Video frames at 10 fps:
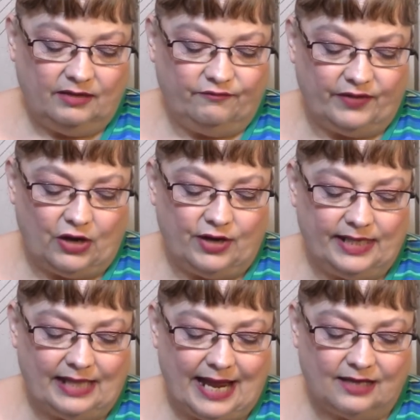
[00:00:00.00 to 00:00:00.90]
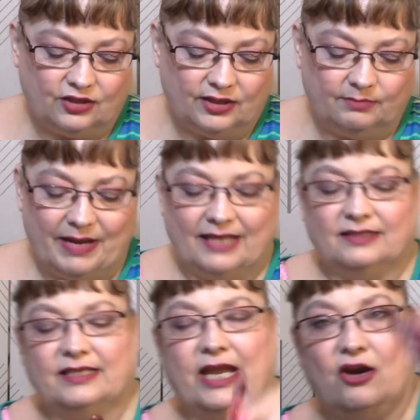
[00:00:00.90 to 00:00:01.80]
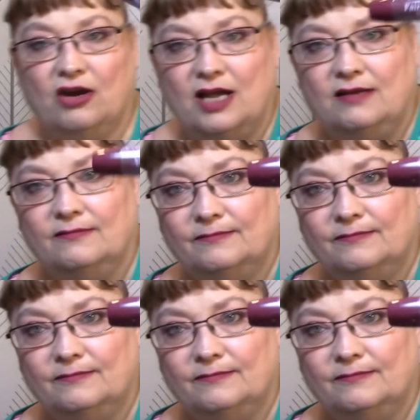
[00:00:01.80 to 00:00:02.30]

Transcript: Fairy Lashes Mascara.